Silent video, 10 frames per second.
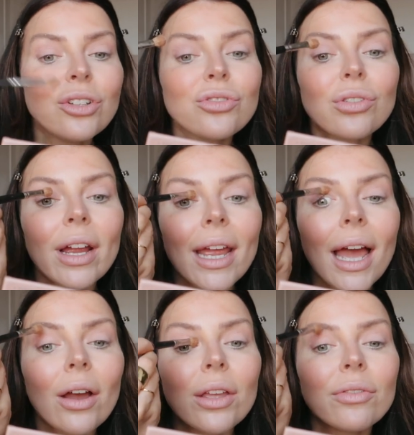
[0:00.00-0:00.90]
dry it
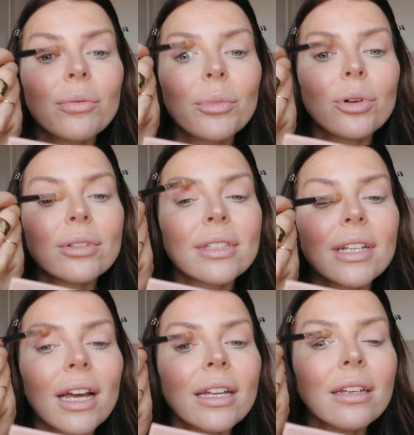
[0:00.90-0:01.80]
out even more
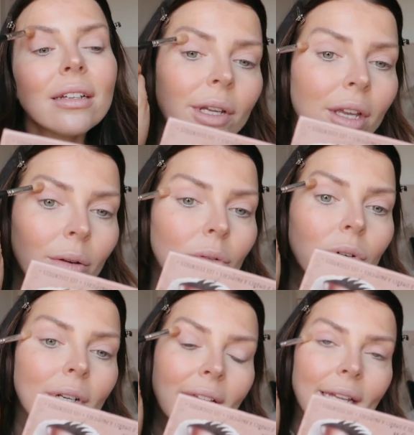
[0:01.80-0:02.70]
today. I go
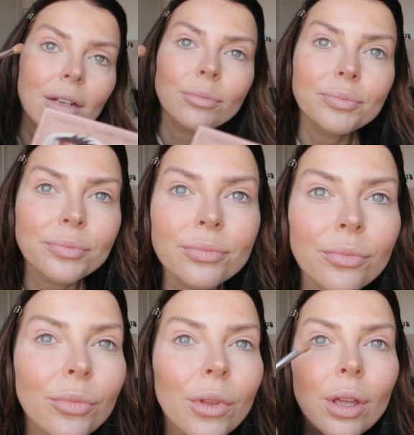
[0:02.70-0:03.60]
all in
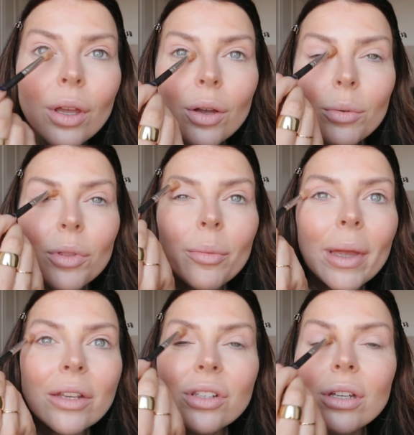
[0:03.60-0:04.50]
with a
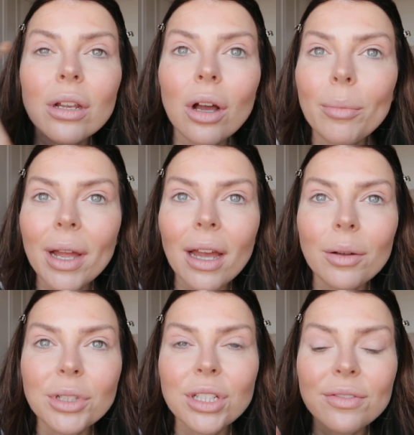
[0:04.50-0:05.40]
beige colour on my eye,
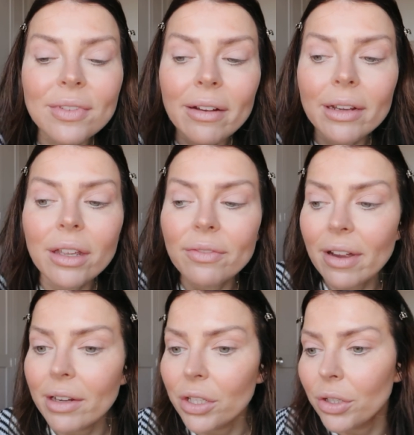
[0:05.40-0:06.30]
which is very,
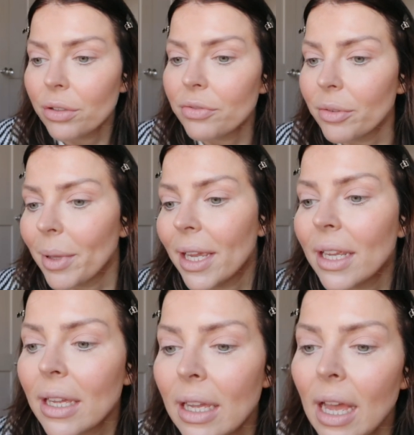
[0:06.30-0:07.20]
very new for
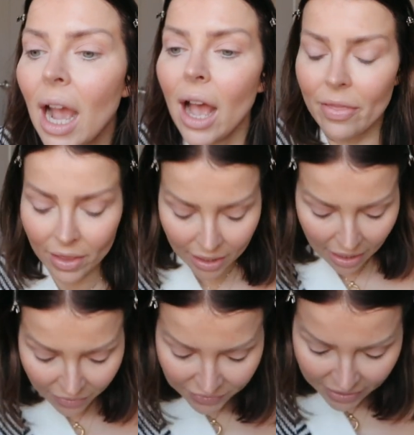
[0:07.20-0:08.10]
me. And then
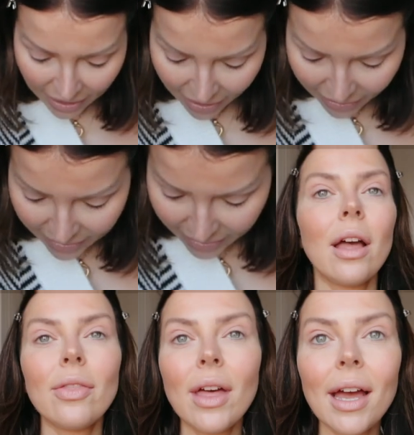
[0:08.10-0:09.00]
after that,
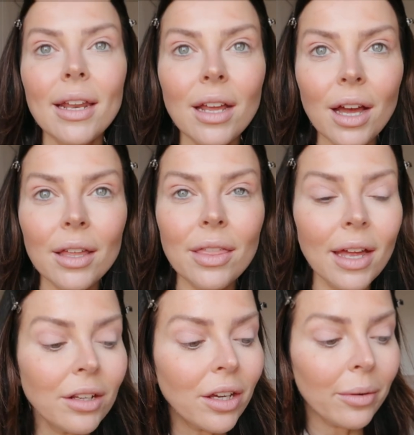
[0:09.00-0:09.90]
and then I
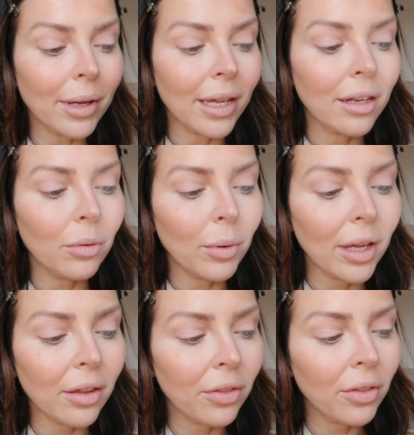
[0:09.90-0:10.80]
then go in
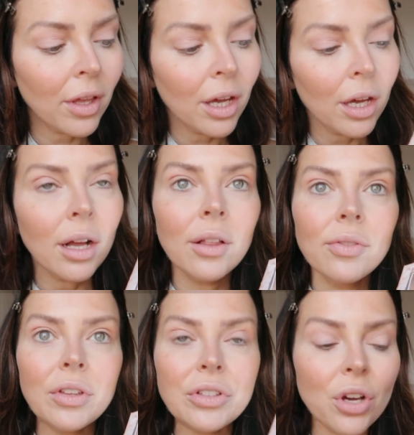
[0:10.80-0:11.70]
with
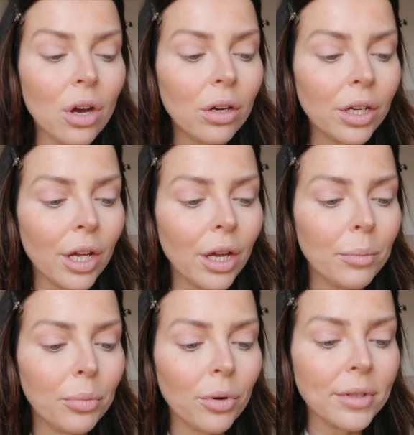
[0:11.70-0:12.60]
the
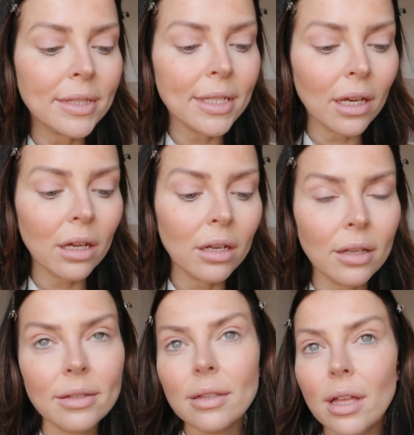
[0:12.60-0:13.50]
darker, bronzier
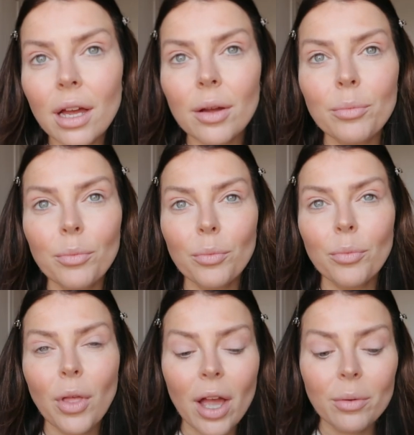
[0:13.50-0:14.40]
colours that
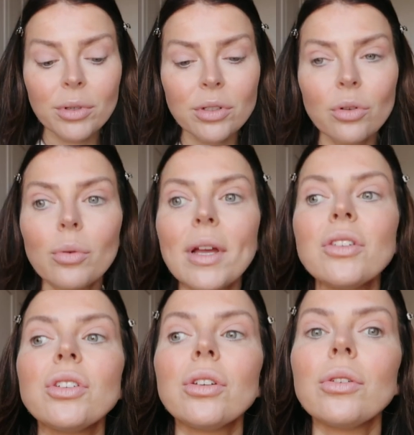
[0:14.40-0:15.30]
I would
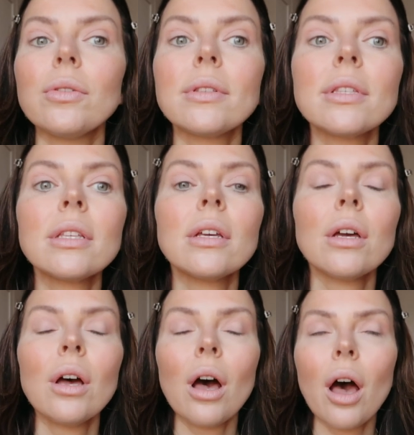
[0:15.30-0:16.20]
always use
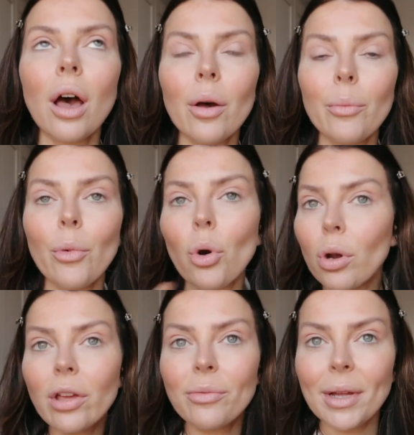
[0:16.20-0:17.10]

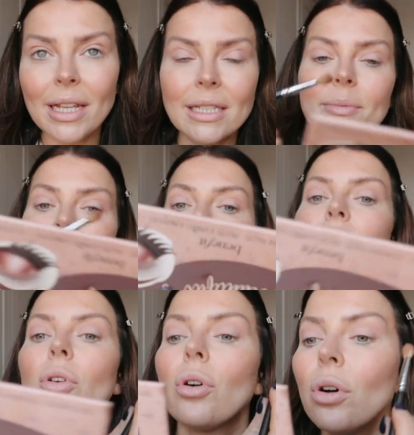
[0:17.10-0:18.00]
all over my lids
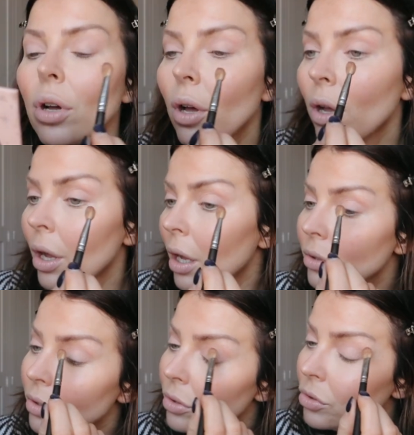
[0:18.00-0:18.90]
before,
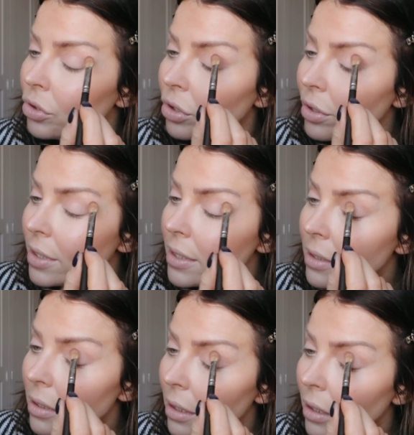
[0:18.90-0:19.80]
just
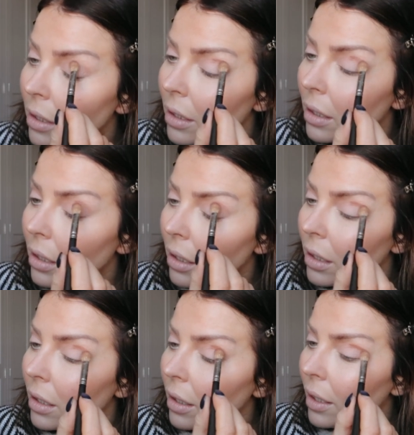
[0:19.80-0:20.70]

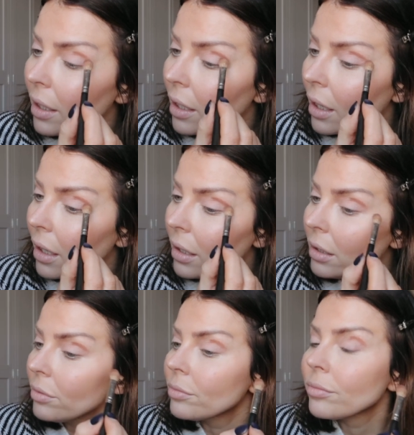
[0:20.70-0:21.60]
here.